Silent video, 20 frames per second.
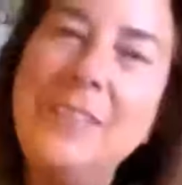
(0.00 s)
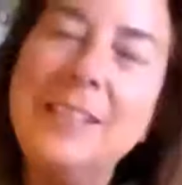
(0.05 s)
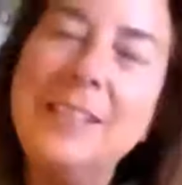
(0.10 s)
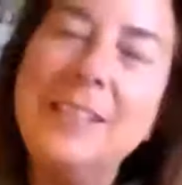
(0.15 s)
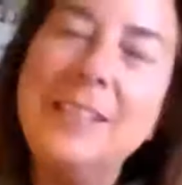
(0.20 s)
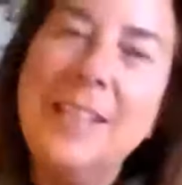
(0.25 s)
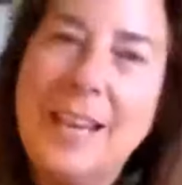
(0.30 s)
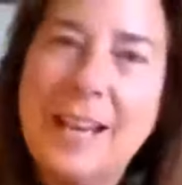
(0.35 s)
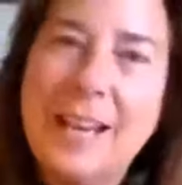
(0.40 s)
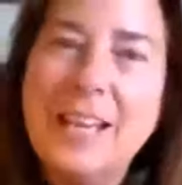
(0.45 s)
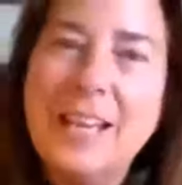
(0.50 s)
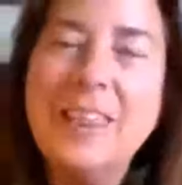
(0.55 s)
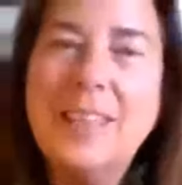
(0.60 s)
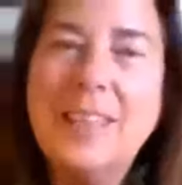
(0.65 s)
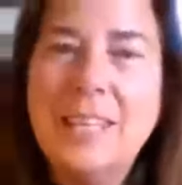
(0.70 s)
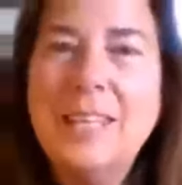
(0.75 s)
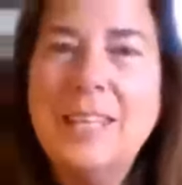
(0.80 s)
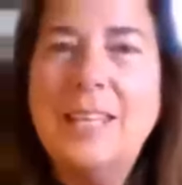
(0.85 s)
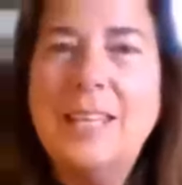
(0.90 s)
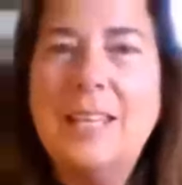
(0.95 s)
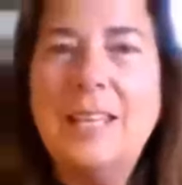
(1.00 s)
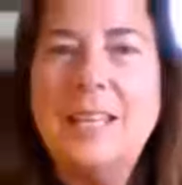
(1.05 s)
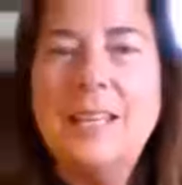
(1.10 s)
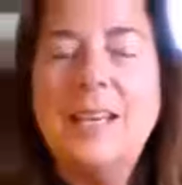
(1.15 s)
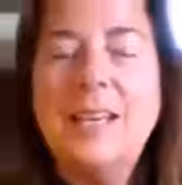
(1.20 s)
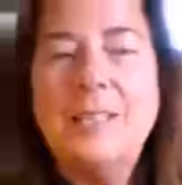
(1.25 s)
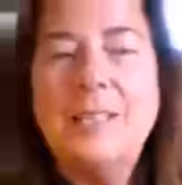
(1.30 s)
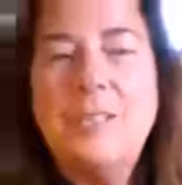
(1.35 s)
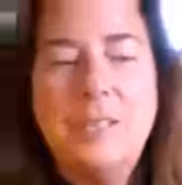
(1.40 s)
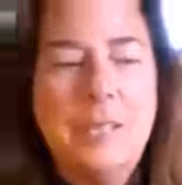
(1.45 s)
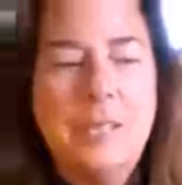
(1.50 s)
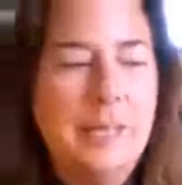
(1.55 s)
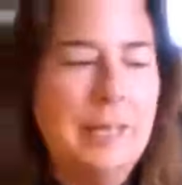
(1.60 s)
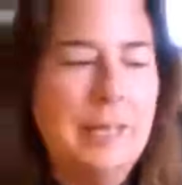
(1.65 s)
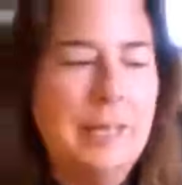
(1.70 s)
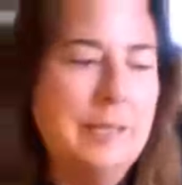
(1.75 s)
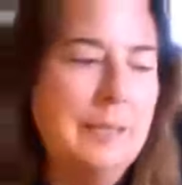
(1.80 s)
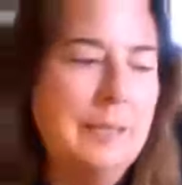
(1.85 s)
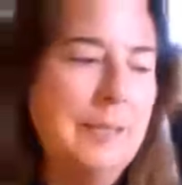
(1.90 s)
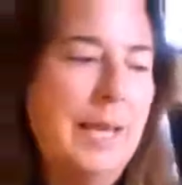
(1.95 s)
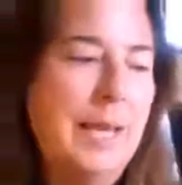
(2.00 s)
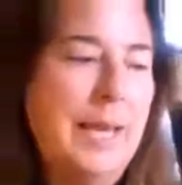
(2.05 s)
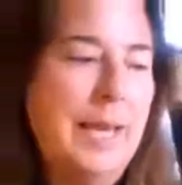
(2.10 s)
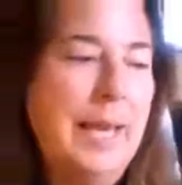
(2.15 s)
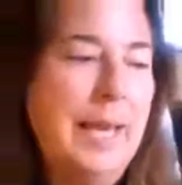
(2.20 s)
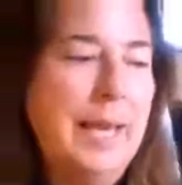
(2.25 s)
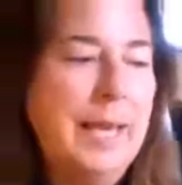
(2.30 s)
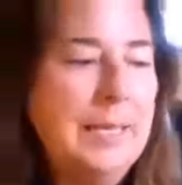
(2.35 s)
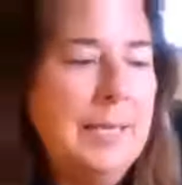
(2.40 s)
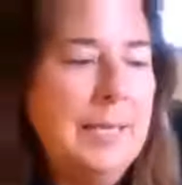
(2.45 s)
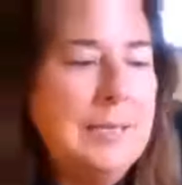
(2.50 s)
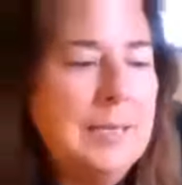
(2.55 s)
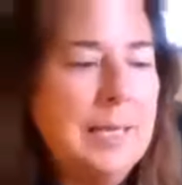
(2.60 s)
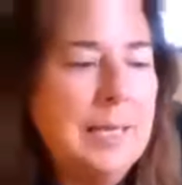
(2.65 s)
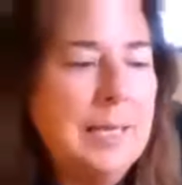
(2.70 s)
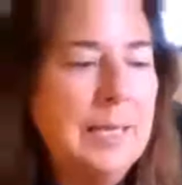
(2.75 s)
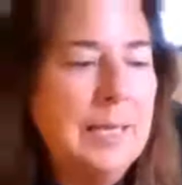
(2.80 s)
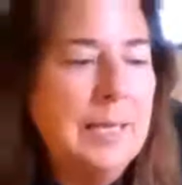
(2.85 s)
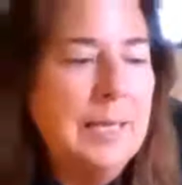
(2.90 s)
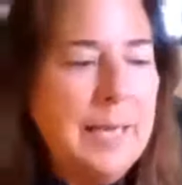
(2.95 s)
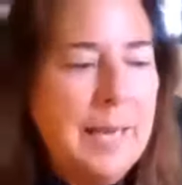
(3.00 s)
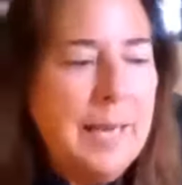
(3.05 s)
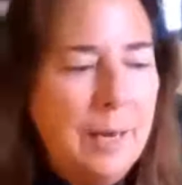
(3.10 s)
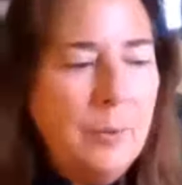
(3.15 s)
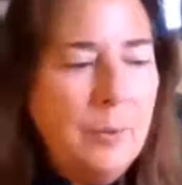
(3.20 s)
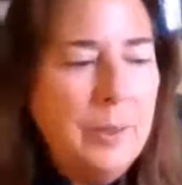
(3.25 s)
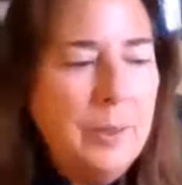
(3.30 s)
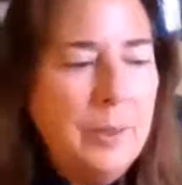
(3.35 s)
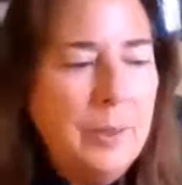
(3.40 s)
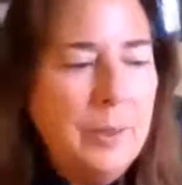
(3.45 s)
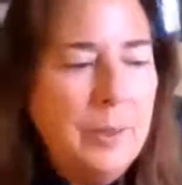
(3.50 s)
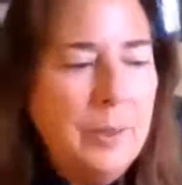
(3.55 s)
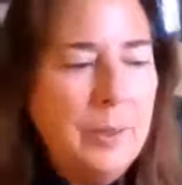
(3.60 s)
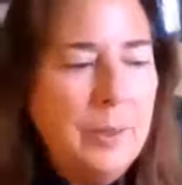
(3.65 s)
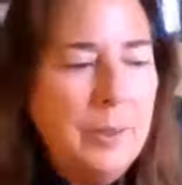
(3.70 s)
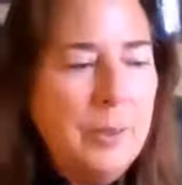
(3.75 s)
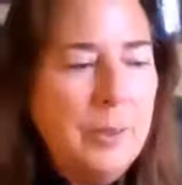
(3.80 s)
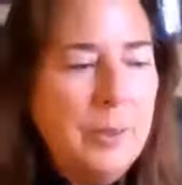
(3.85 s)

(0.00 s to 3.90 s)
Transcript: in lack thinking. And allowing